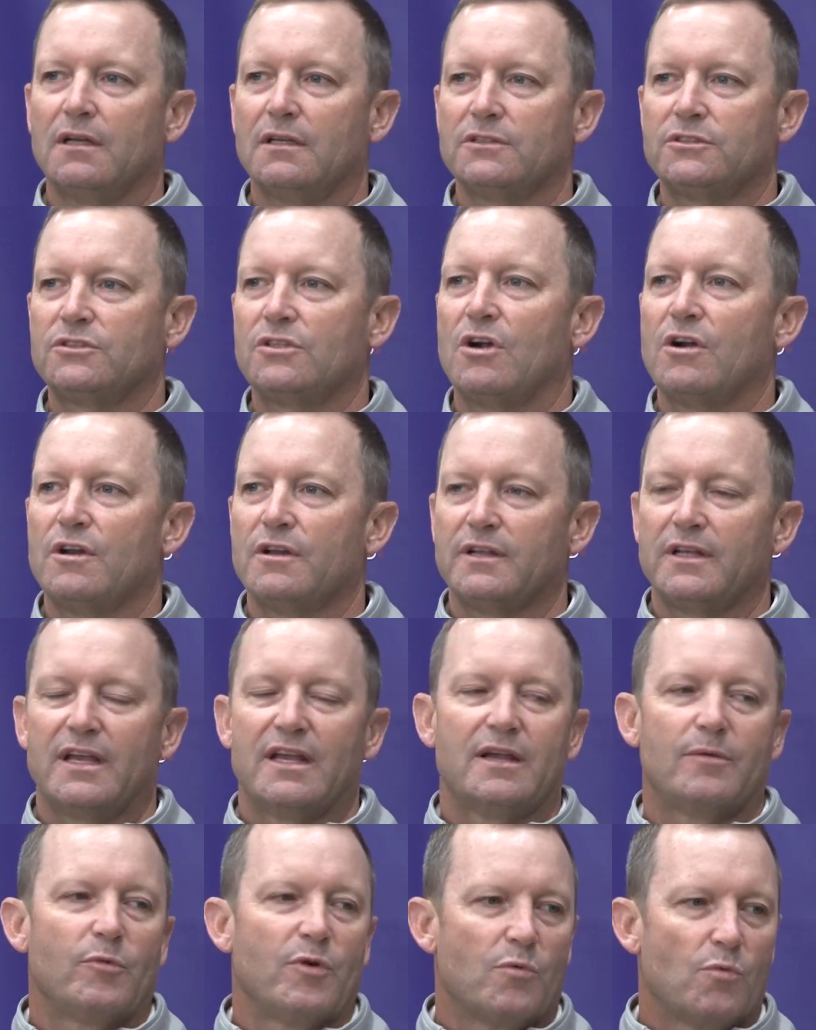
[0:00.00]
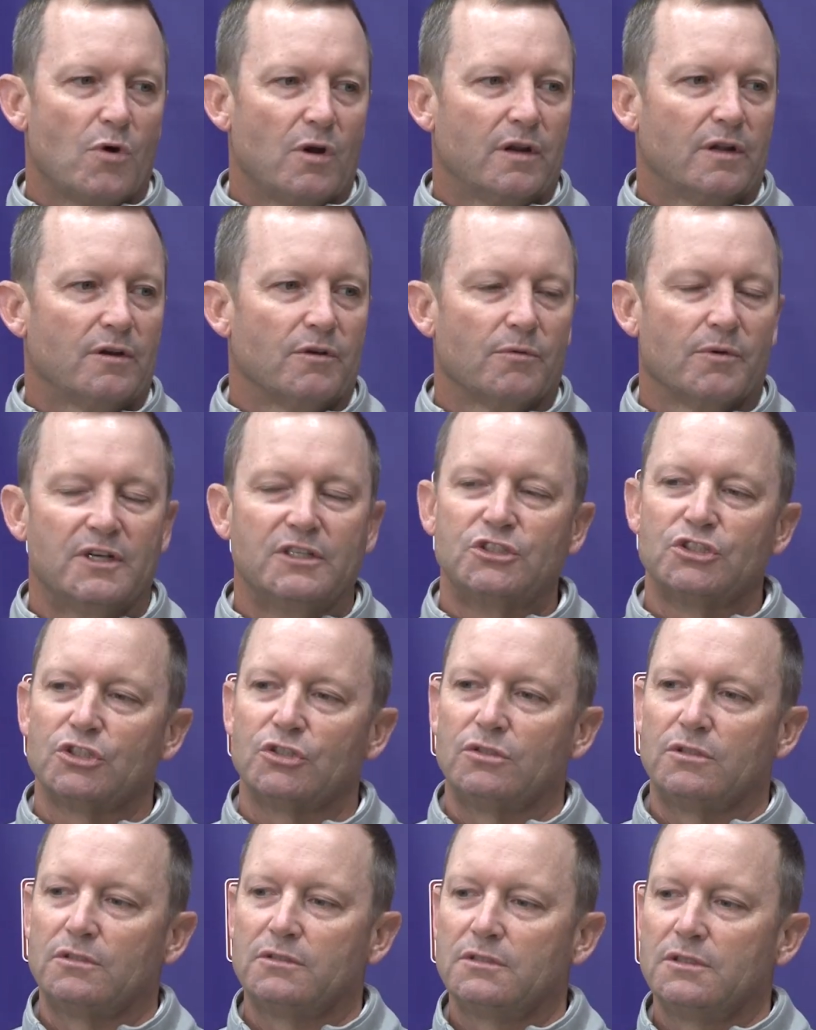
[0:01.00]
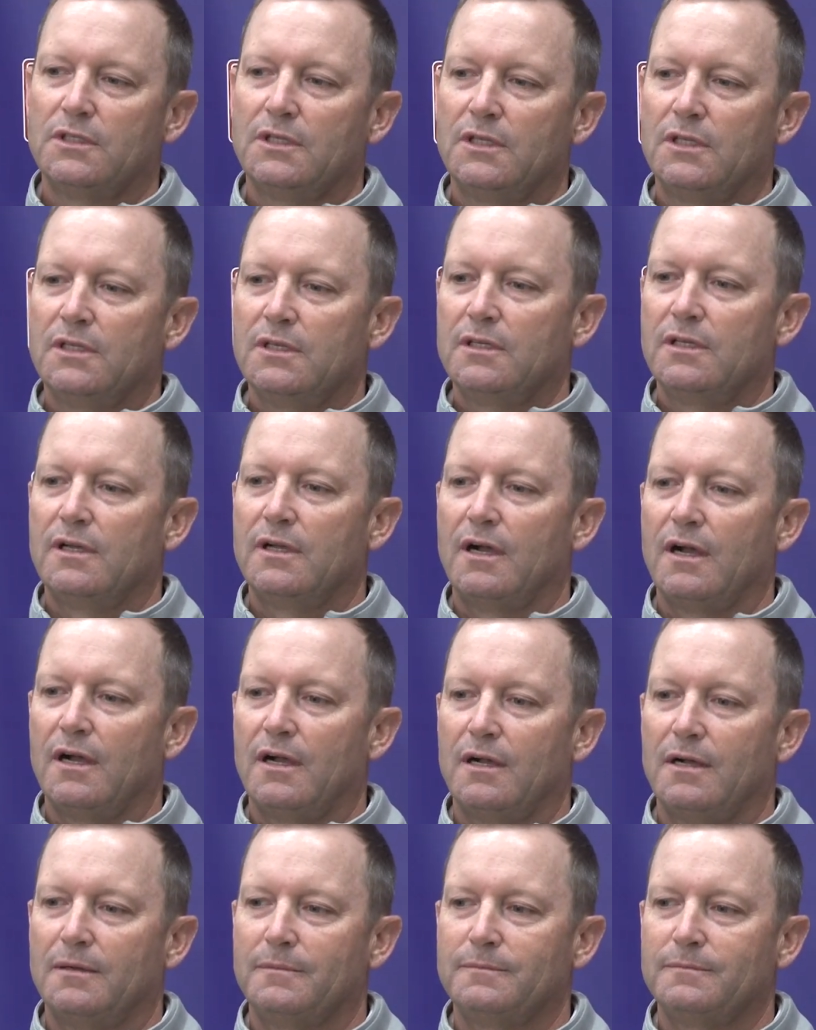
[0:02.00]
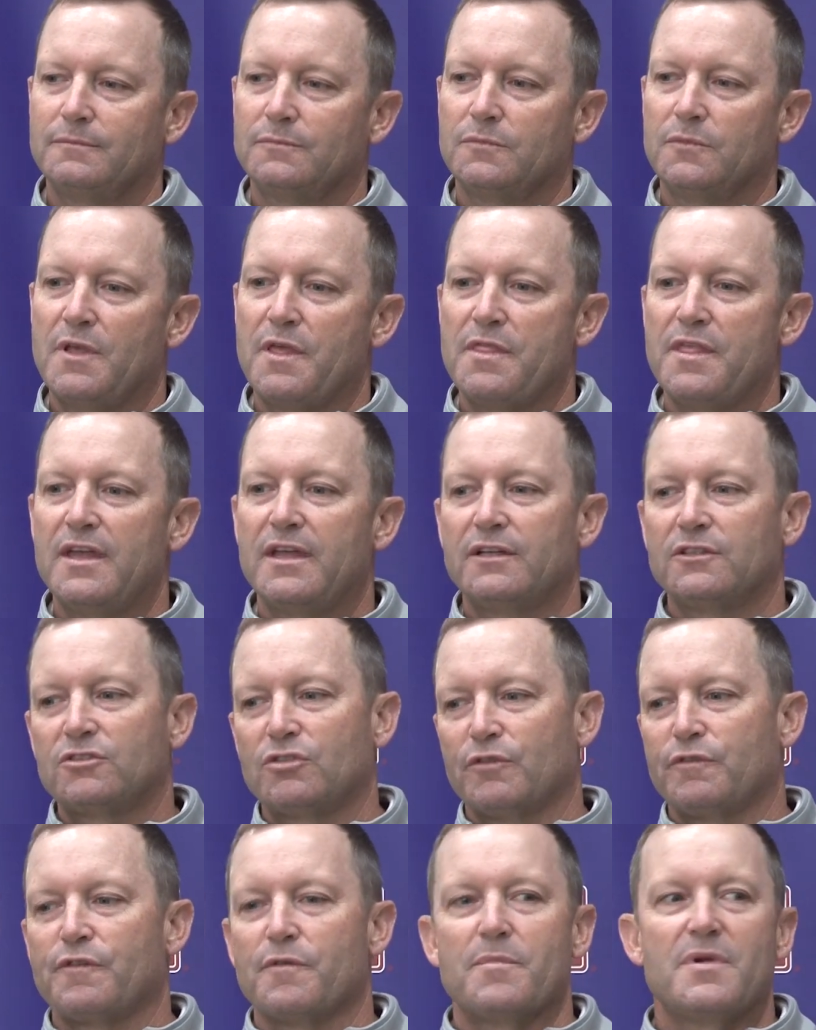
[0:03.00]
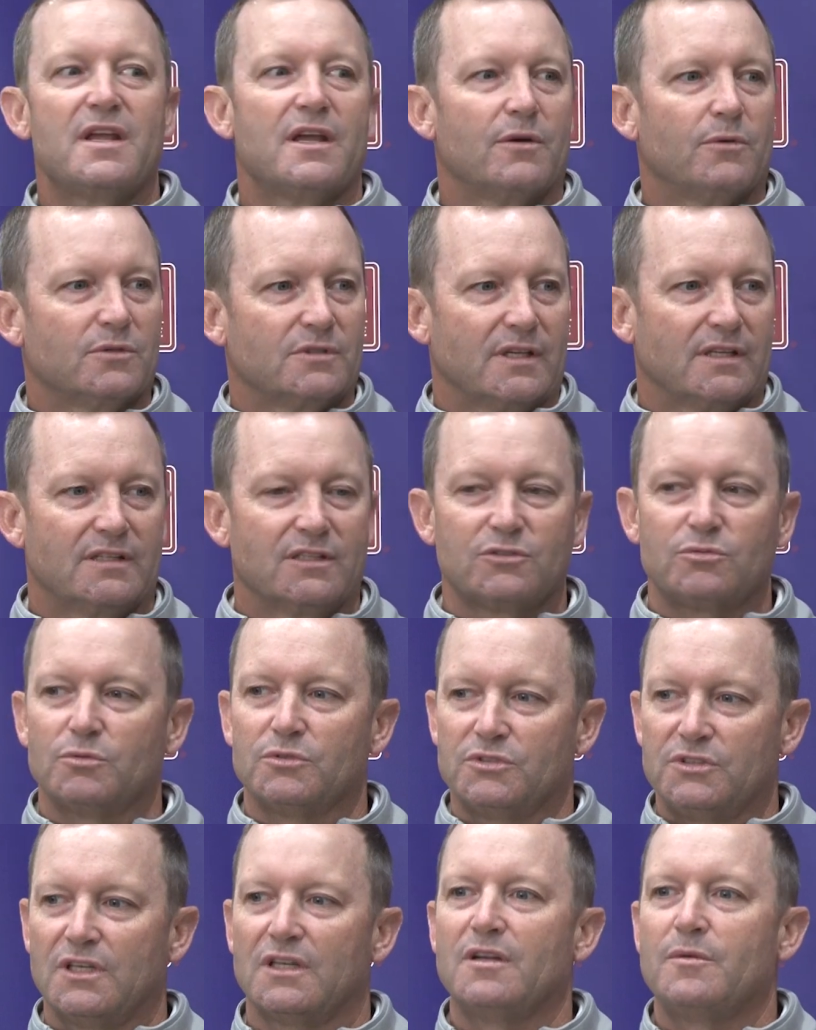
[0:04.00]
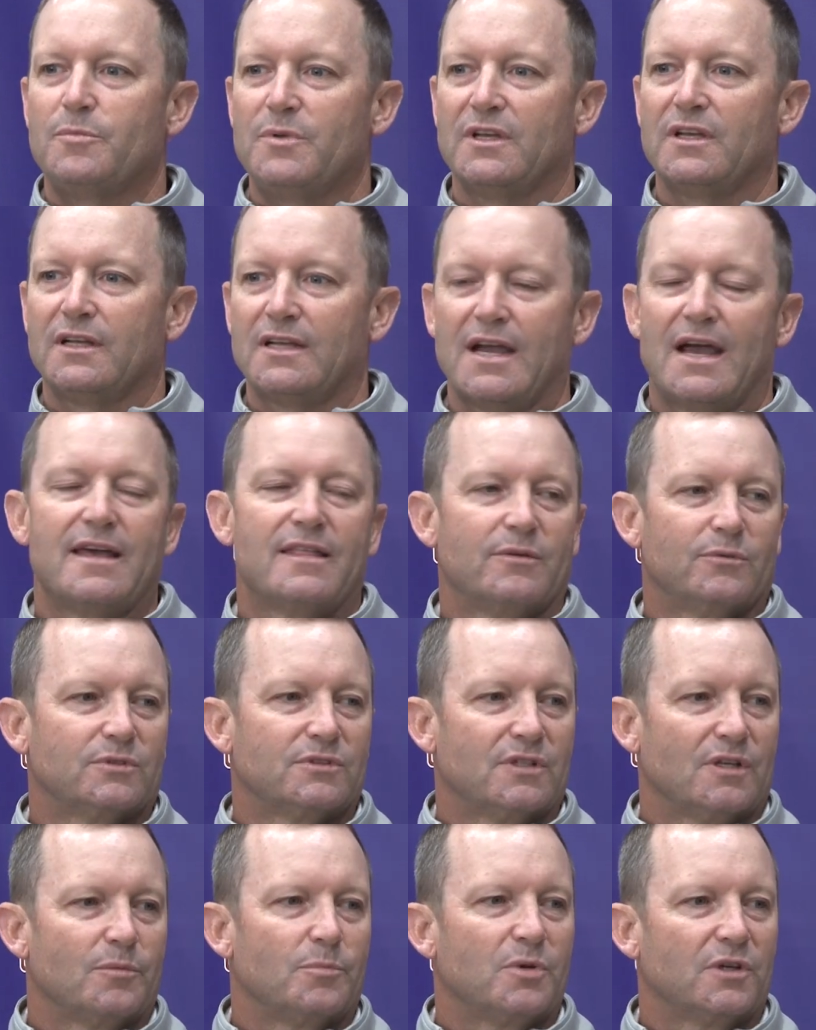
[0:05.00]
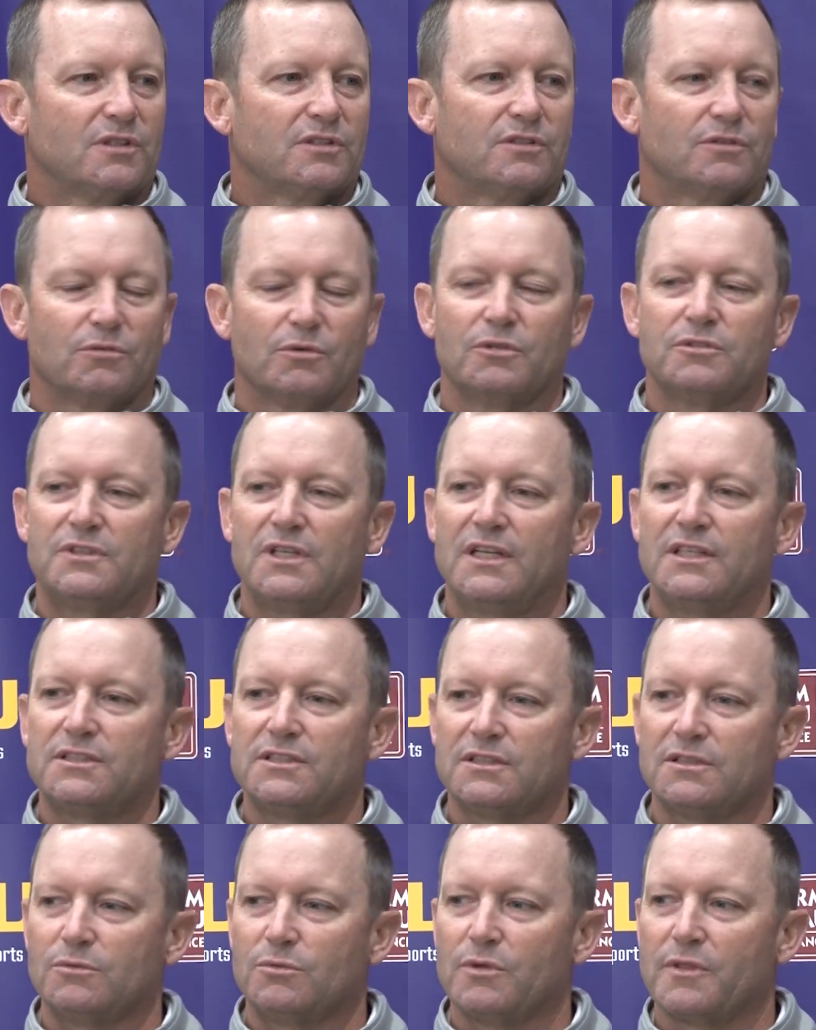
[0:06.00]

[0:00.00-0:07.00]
Started a game we won in a regional. And then, so for me, it was like this was going to be a guy that was going to pitch in the rotation.